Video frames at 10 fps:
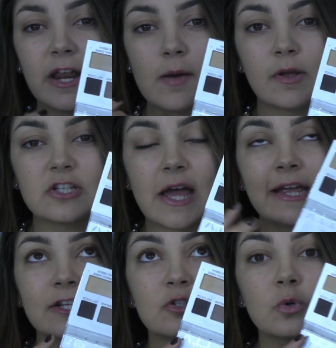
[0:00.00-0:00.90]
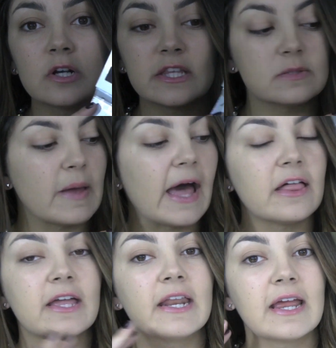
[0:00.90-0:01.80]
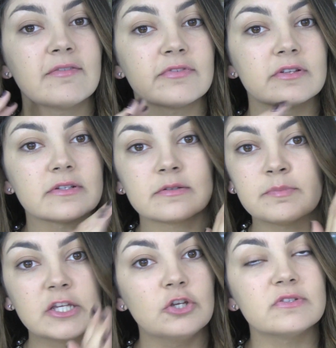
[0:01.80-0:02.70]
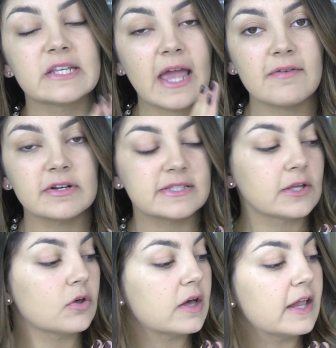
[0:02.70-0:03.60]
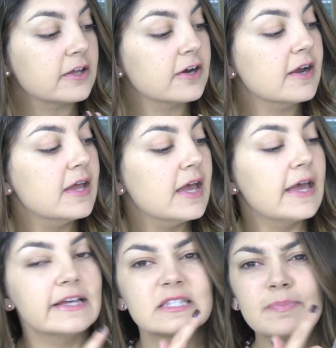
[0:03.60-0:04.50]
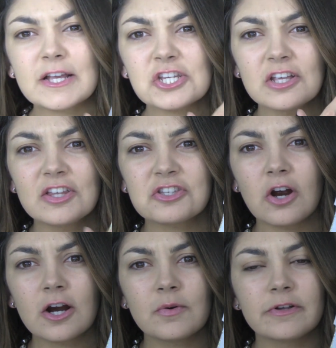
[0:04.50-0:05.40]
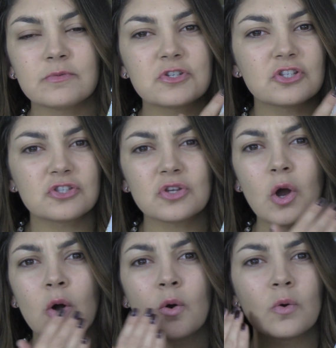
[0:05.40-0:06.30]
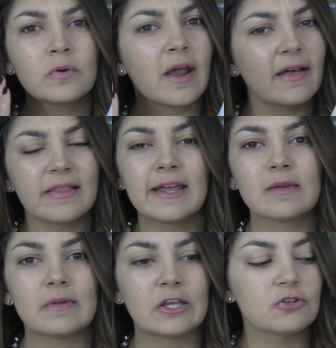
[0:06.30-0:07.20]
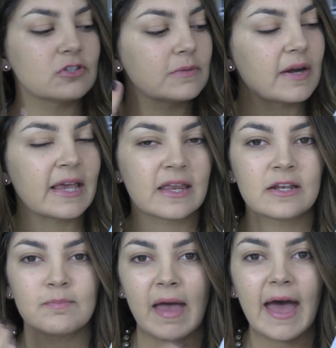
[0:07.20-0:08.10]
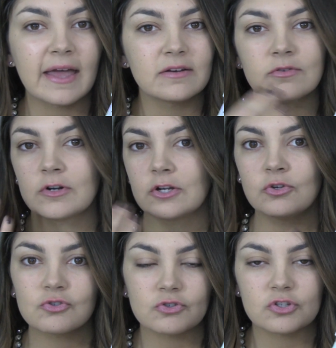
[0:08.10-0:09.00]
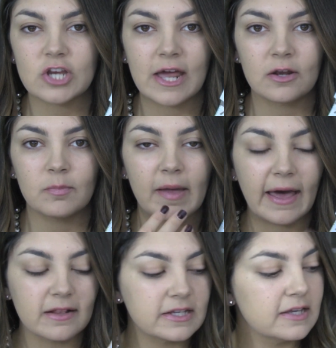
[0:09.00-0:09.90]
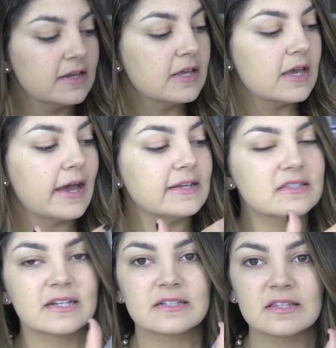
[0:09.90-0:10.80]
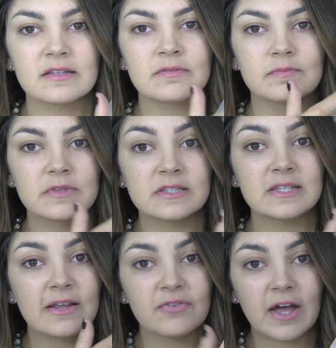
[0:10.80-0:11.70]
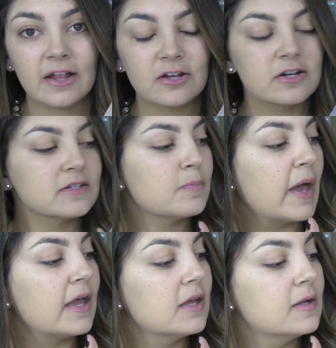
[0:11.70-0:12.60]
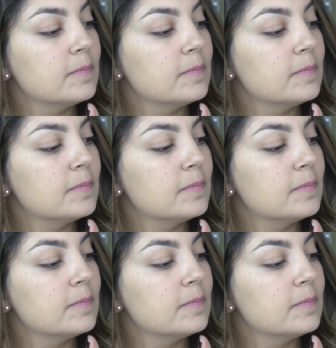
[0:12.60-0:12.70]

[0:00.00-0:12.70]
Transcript: about how much I adore this palette and I've been using every single color especially the dark ones, which is so not like me. Usually when I get a matte or a neutral shadow palette, I stick to the, the safe colors, but